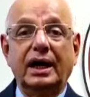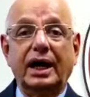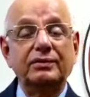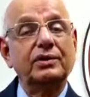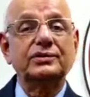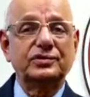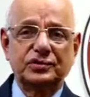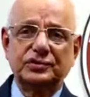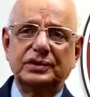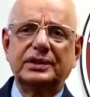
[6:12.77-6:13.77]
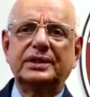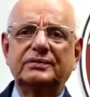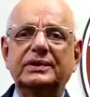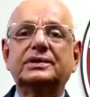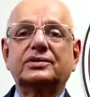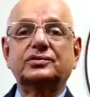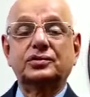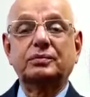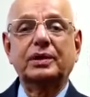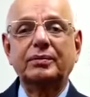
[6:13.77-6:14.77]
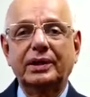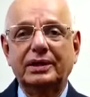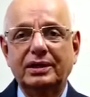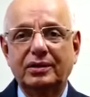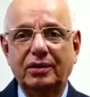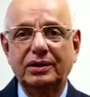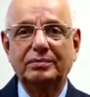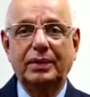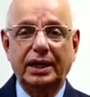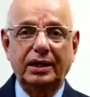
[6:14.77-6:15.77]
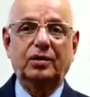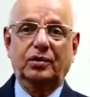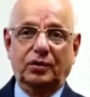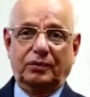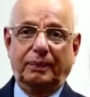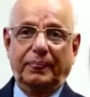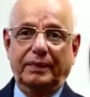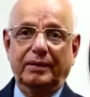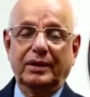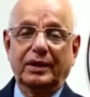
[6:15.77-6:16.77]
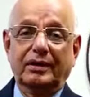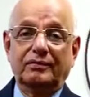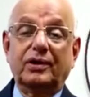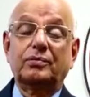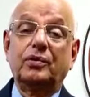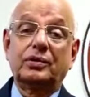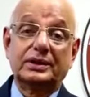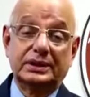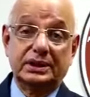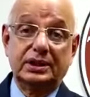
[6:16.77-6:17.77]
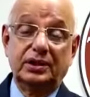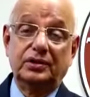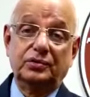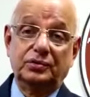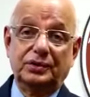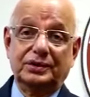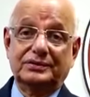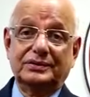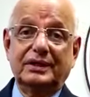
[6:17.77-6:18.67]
I was associated with Kasturba Medical College, Mangalore for more than 32 years.